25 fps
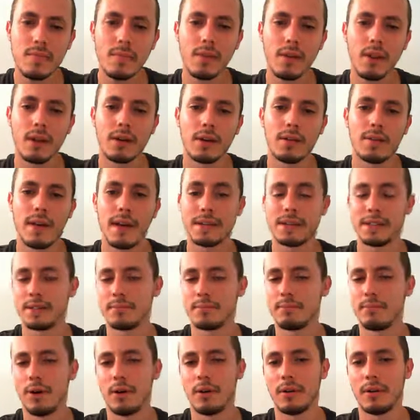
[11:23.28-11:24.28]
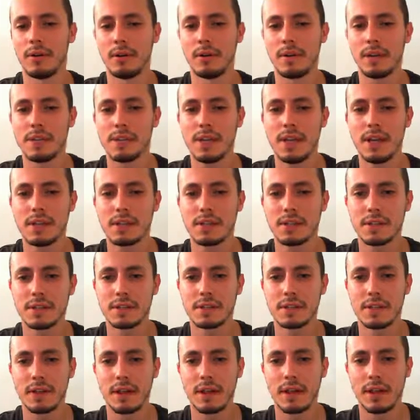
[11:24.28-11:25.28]
nasty pawn on e6
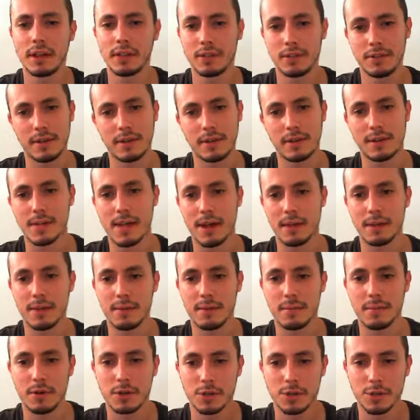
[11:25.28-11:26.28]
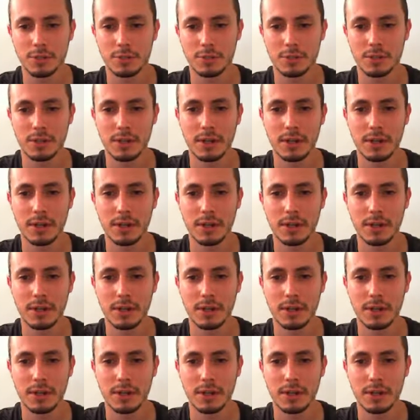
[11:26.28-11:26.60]
and to attack the bishop.